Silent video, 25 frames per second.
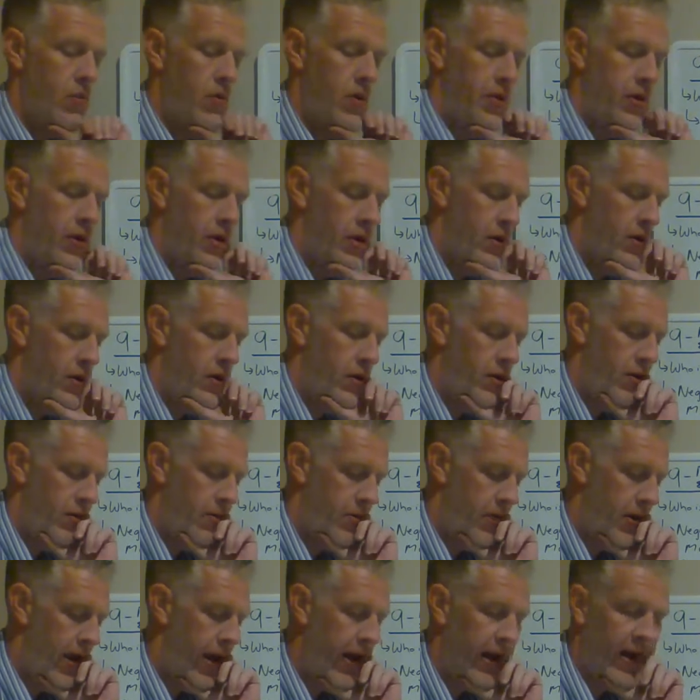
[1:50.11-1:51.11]
within
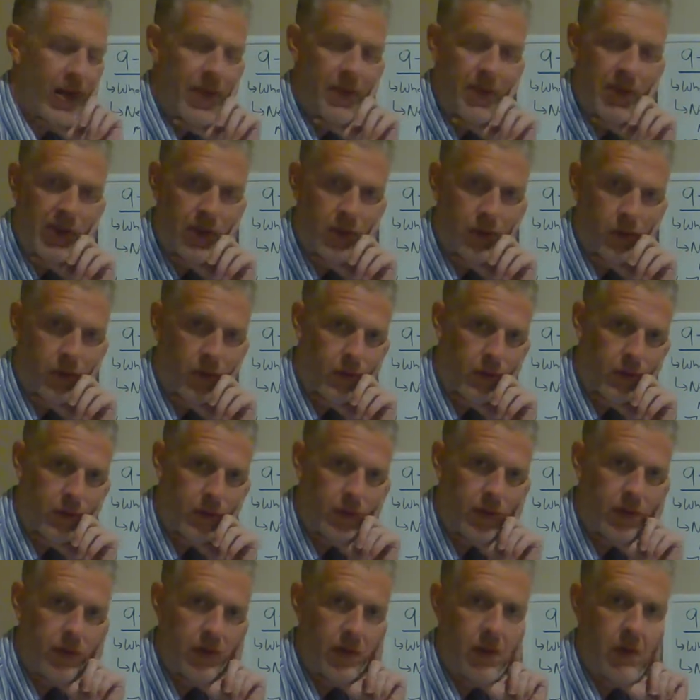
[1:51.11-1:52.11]
academic
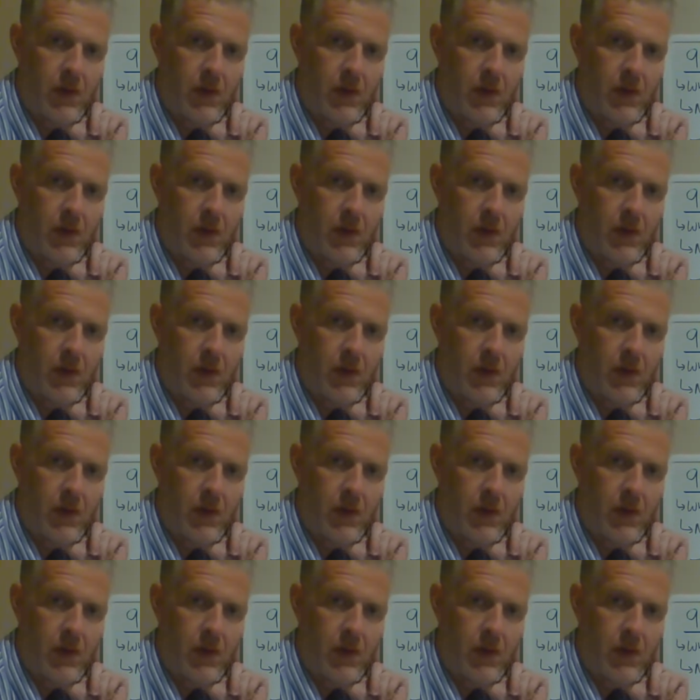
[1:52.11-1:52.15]
circles,